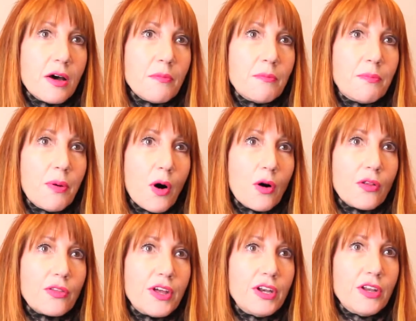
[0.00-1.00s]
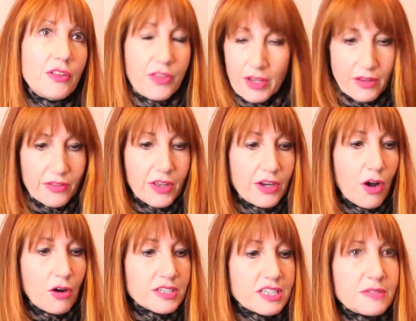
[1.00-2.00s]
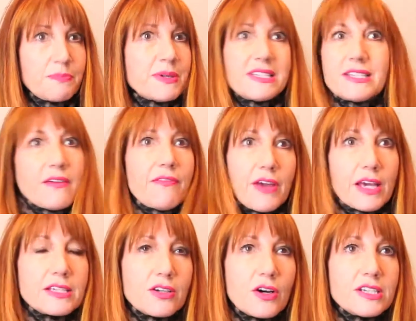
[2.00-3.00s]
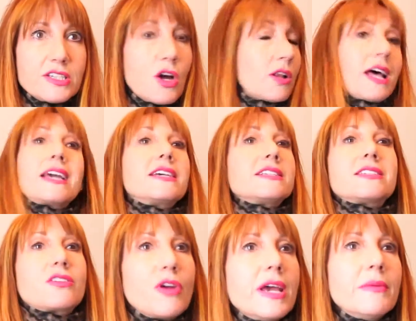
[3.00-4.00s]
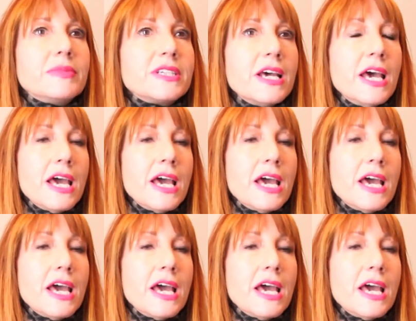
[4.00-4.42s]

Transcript: but they're not specific. So it's not like a script.